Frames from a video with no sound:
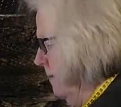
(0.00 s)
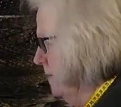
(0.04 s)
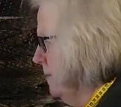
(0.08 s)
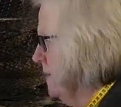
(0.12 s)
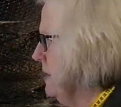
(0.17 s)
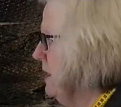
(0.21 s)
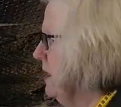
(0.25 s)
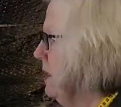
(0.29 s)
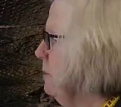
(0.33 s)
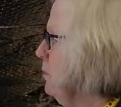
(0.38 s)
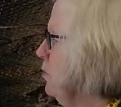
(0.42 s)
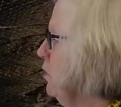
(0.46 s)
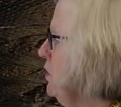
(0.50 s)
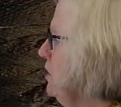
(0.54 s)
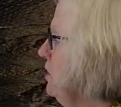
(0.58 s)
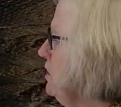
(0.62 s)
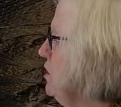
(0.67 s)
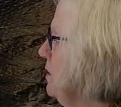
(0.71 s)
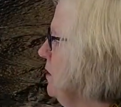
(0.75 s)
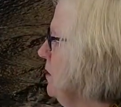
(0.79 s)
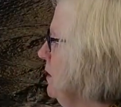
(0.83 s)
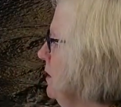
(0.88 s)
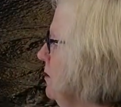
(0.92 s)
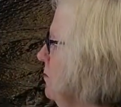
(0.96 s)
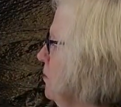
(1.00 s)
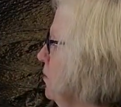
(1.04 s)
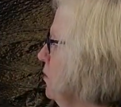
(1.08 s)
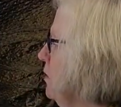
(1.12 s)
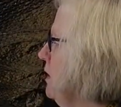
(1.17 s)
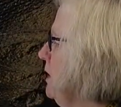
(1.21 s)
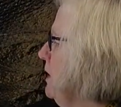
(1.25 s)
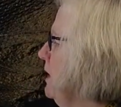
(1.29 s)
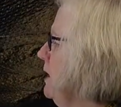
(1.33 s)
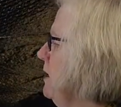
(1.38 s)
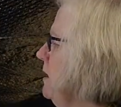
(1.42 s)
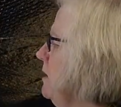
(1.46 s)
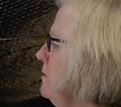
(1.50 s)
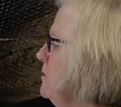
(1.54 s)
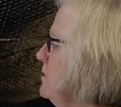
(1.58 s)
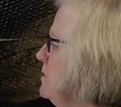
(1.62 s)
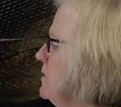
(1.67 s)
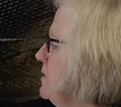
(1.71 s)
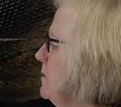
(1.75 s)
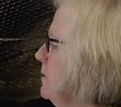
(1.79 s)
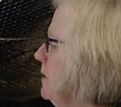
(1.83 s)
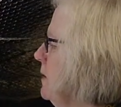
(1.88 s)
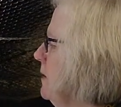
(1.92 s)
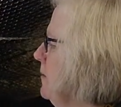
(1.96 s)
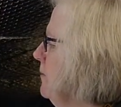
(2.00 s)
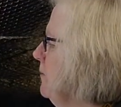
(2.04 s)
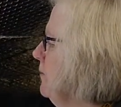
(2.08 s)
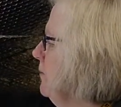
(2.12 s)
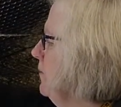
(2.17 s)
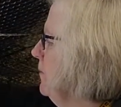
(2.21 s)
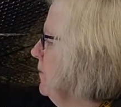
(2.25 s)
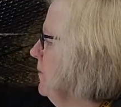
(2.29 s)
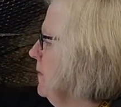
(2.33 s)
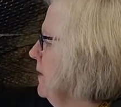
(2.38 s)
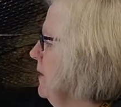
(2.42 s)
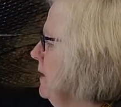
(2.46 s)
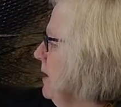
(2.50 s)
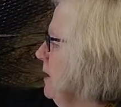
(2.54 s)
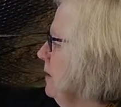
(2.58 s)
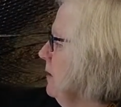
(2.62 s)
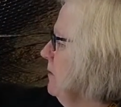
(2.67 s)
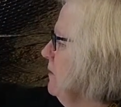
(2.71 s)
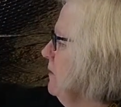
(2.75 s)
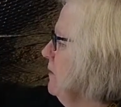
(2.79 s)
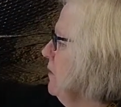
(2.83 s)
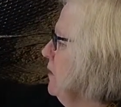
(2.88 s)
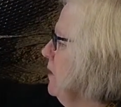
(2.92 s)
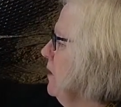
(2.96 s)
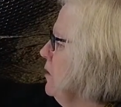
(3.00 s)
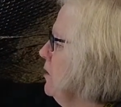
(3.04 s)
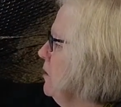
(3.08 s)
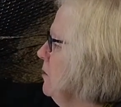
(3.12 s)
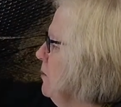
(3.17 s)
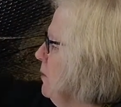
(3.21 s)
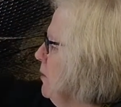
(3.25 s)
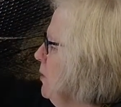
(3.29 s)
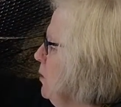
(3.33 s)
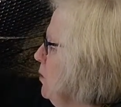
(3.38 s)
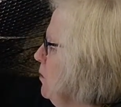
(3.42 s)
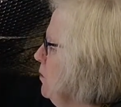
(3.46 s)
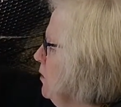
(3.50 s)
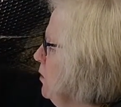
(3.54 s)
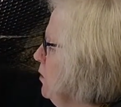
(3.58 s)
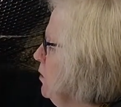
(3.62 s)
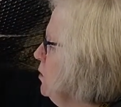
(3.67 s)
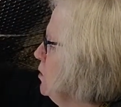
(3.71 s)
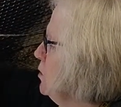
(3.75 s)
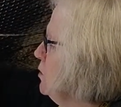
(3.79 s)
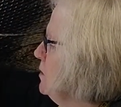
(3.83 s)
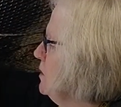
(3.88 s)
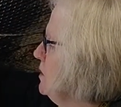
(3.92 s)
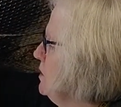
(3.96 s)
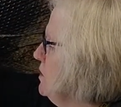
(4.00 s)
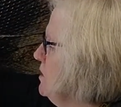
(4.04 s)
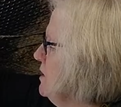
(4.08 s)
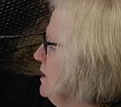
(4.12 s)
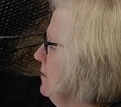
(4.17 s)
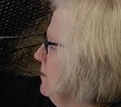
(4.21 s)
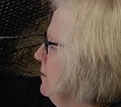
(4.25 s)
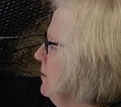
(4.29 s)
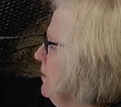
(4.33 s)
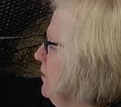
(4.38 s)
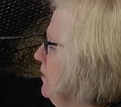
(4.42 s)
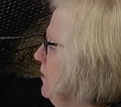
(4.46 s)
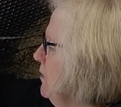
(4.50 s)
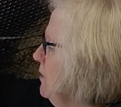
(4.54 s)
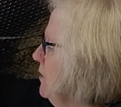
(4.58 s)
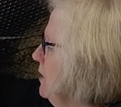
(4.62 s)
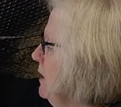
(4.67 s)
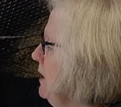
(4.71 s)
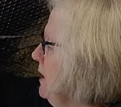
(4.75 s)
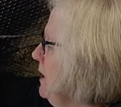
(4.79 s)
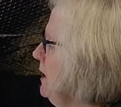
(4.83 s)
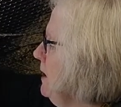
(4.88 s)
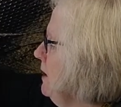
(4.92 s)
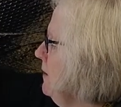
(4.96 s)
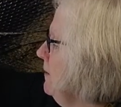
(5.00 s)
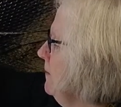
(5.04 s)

so the more you do it, the more you get used to it. Now we follow the blue route, which is number 3.